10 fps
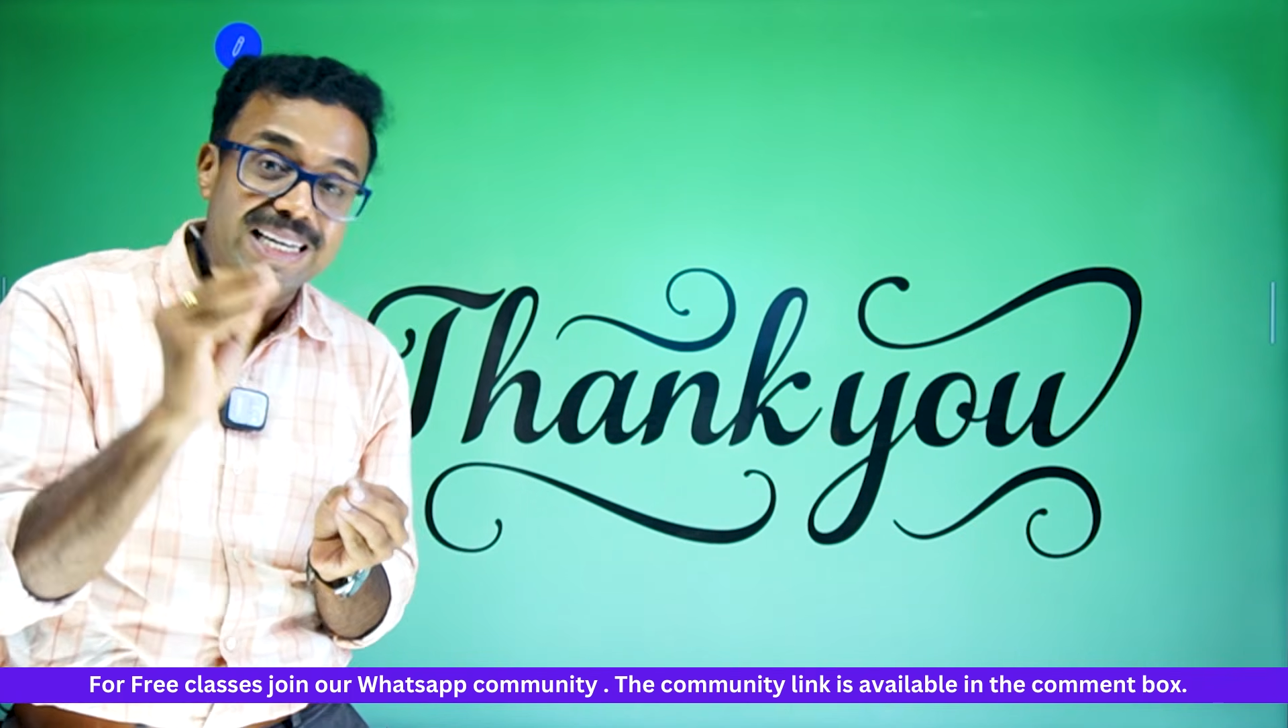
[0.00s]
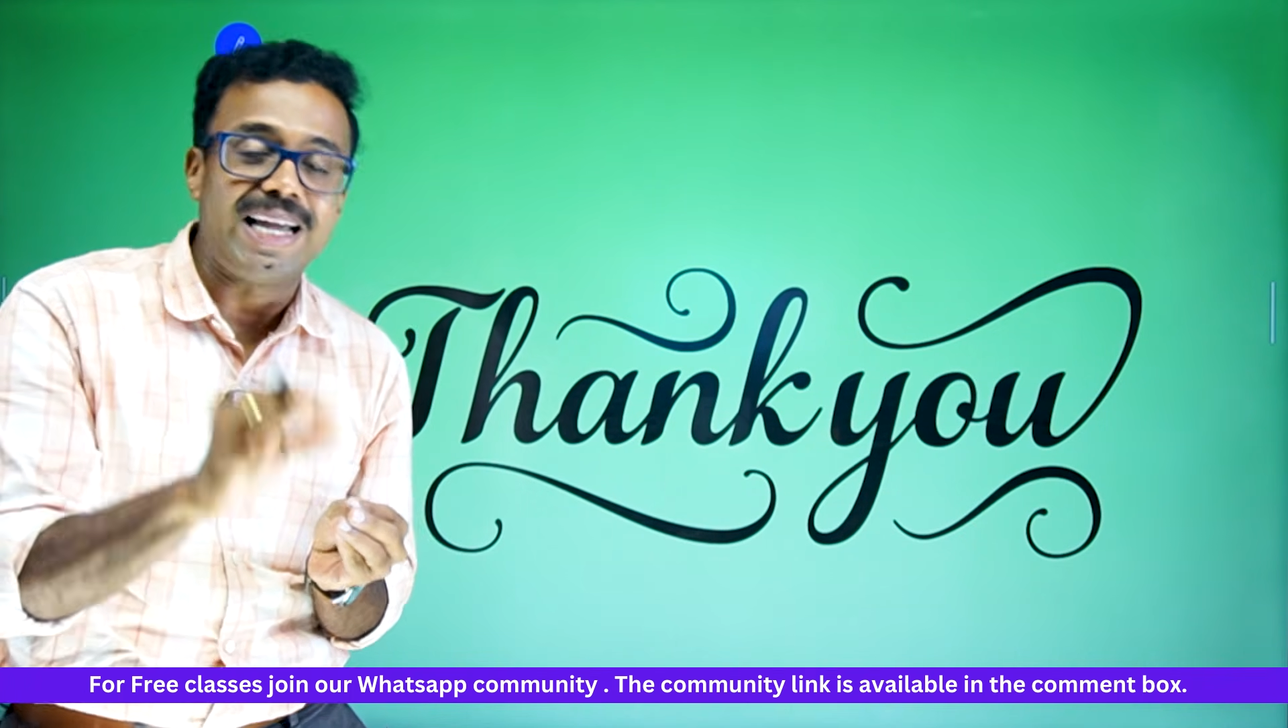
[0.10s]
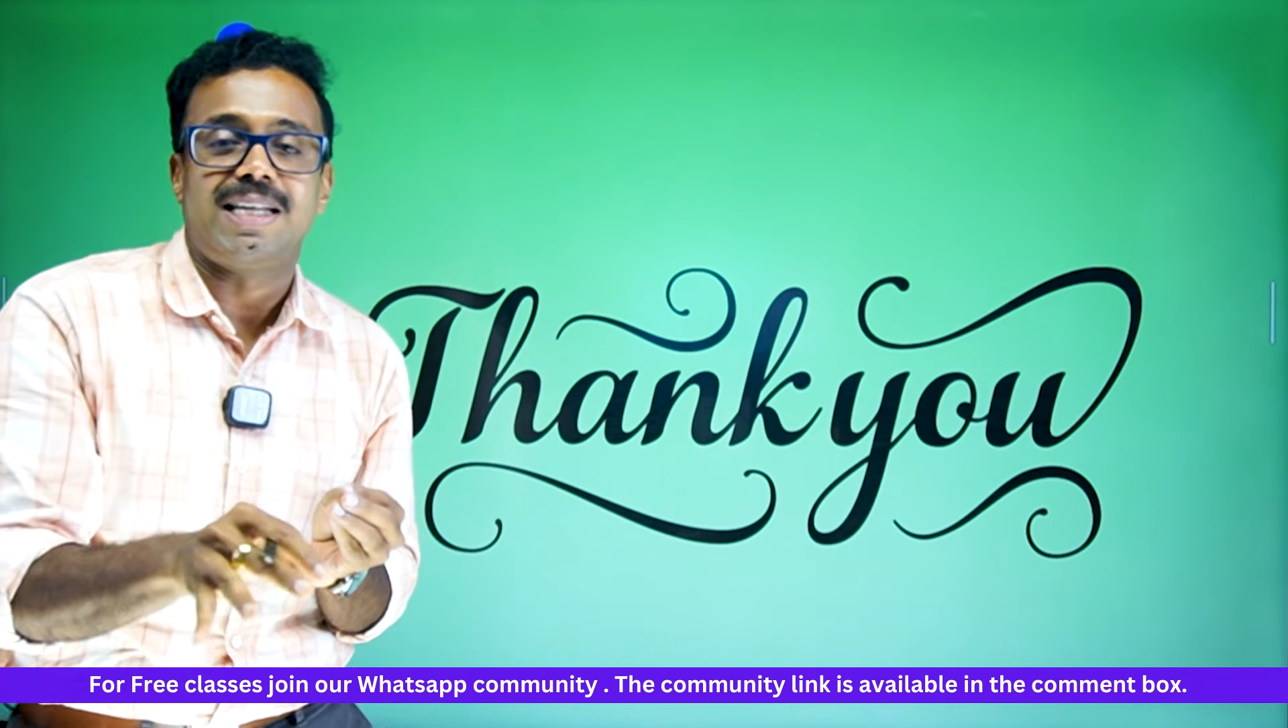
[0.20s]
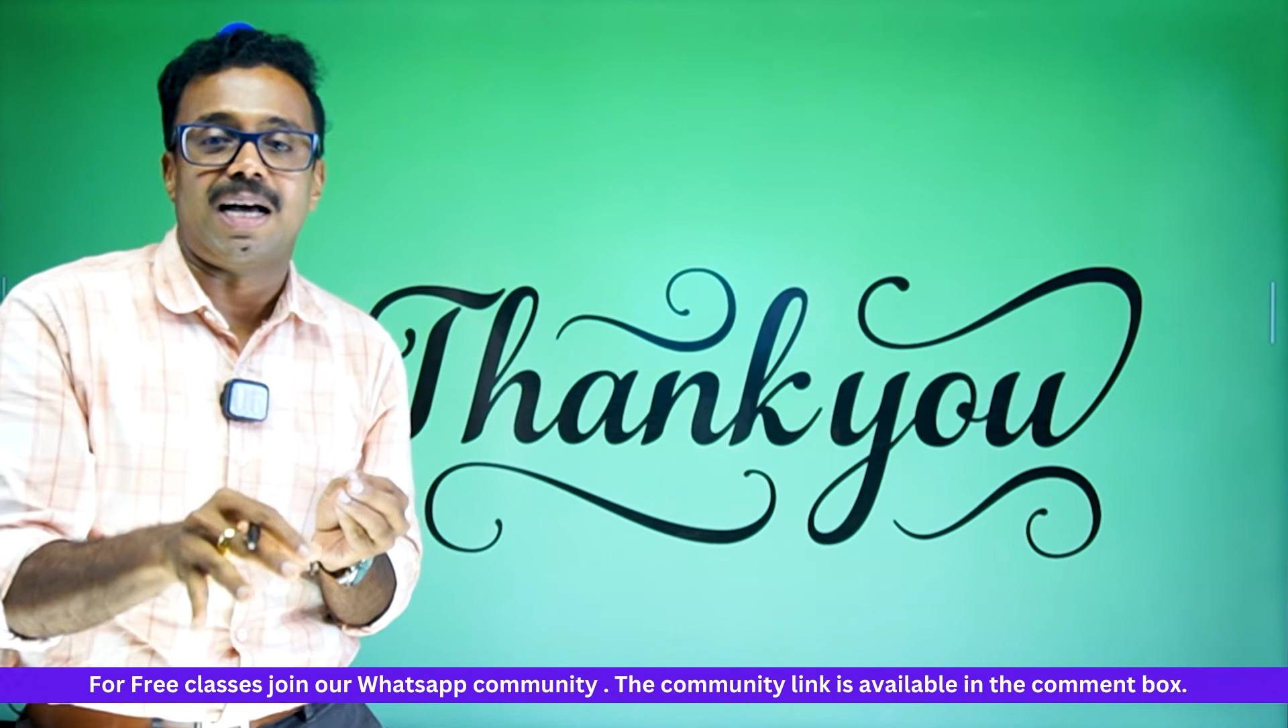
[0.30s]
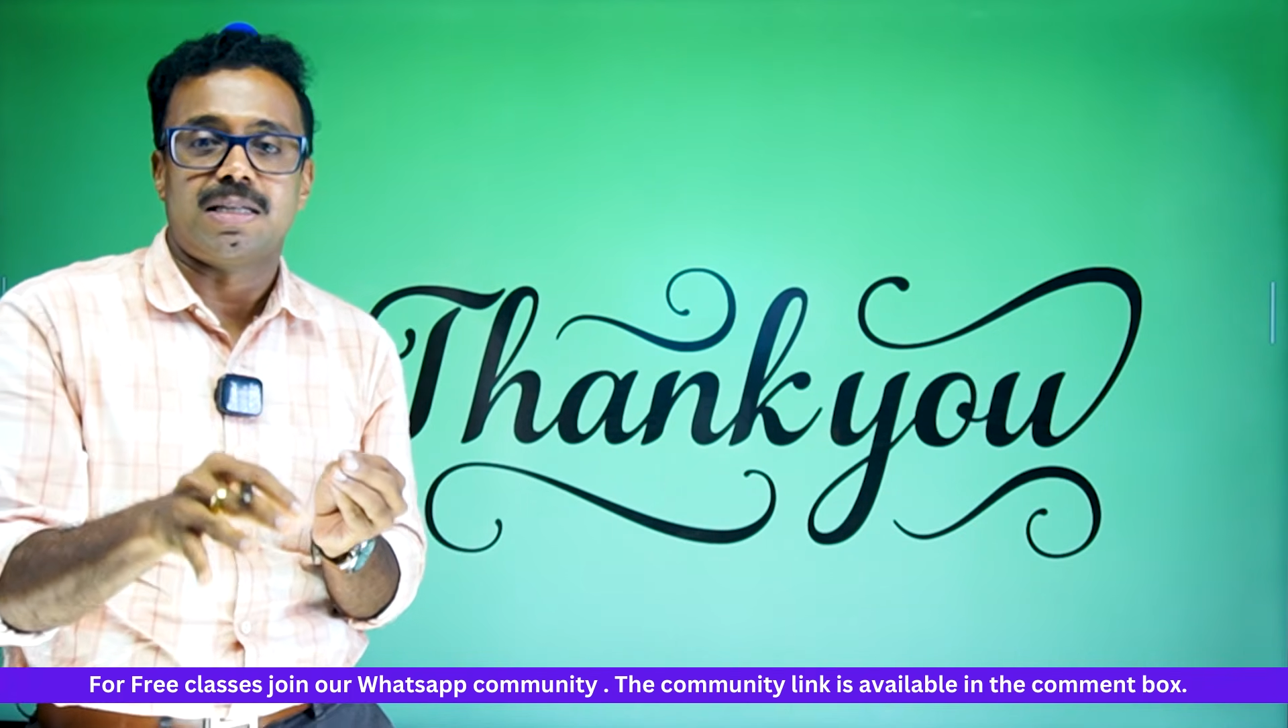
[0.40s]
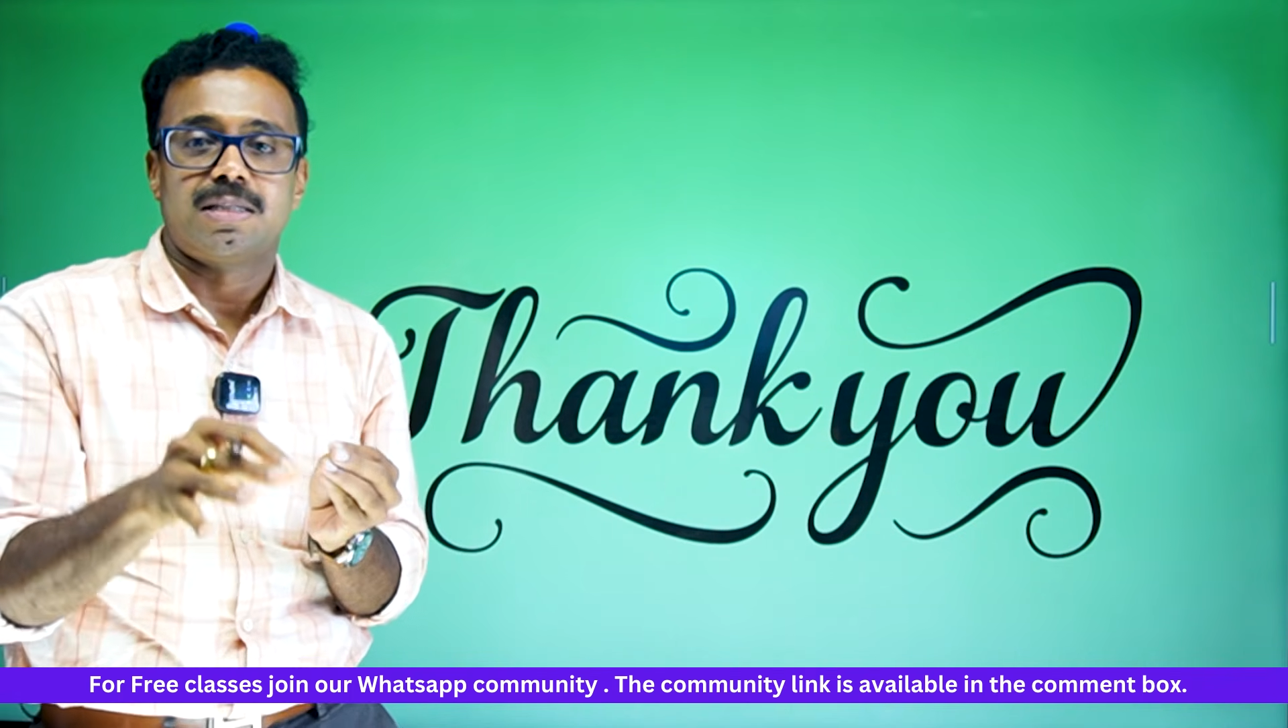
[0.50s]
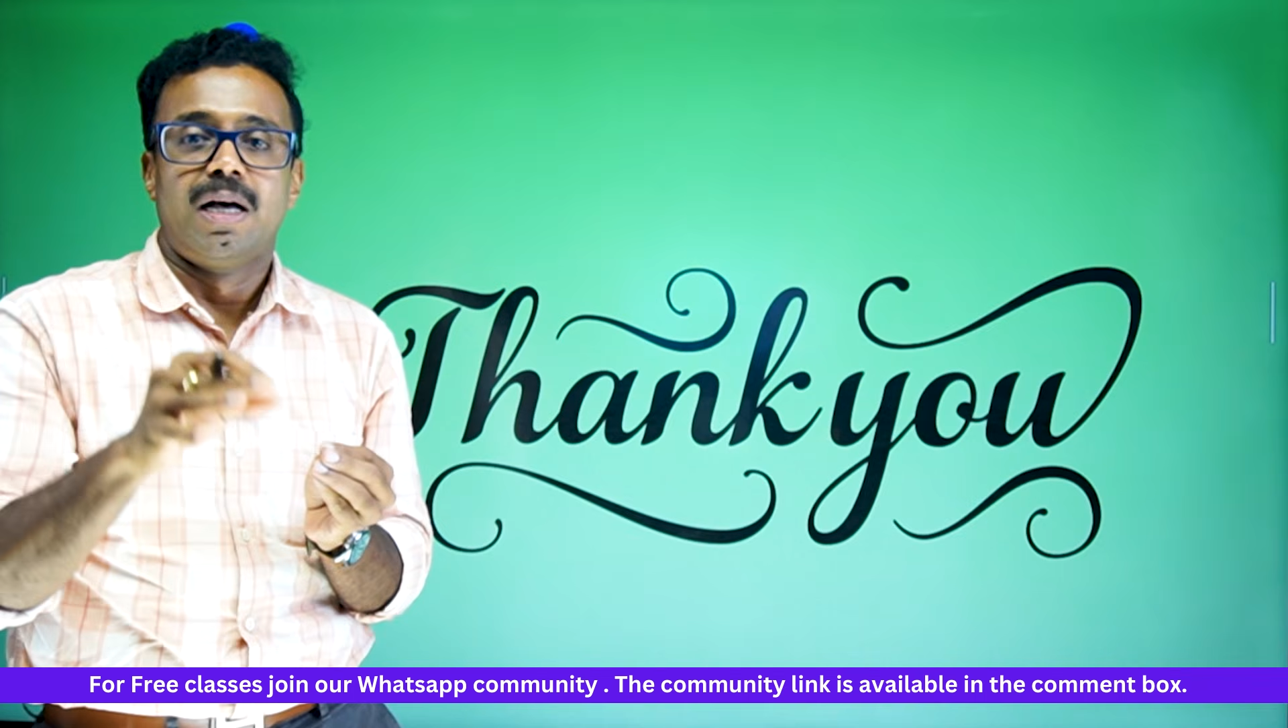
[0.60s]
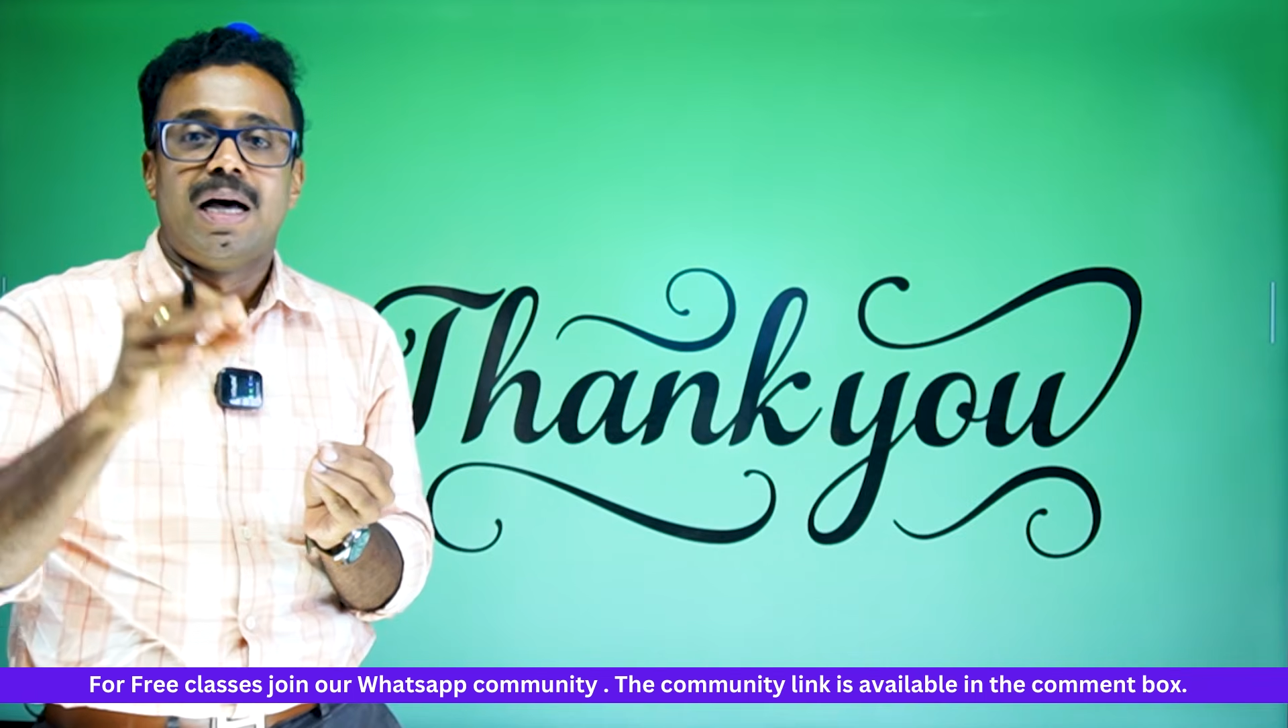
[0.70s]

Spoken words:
areas,